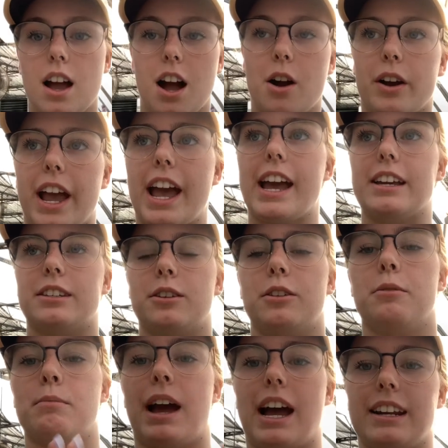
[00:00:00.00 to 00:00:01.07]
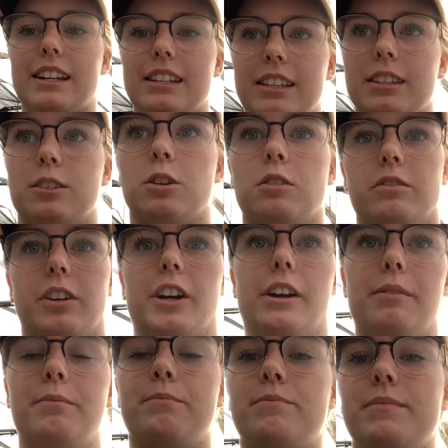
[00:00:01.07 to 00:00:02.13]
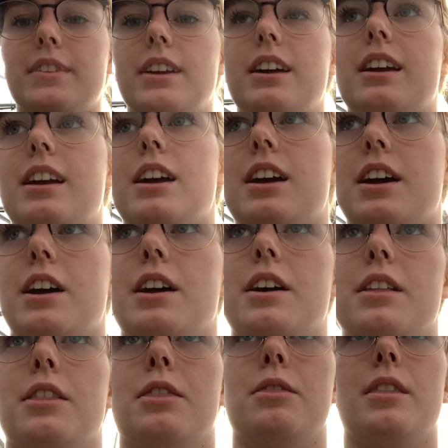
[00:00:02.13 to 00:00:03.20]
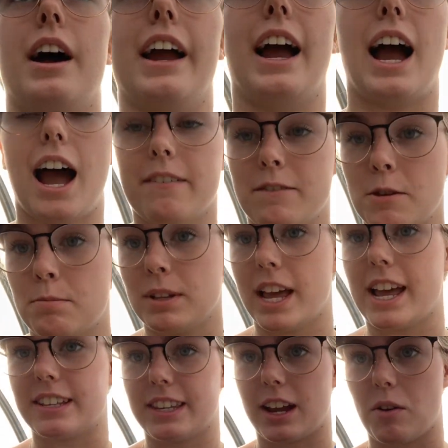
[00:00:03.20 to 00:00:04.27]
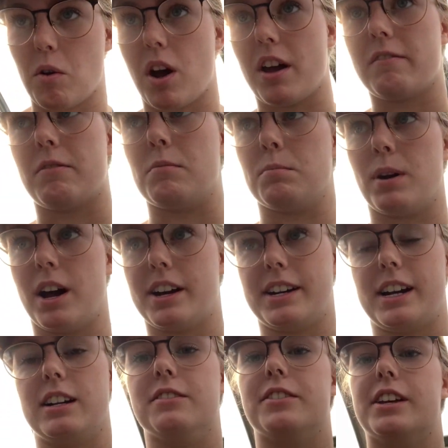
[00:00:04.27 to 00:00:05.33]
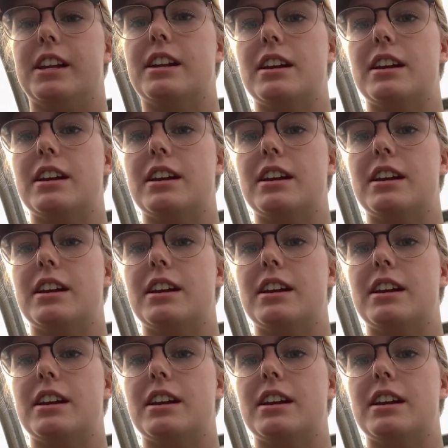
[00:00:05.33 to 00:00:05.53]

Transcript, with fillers: Okay, so the madness is over. I have the plants I want from Potted Elephant.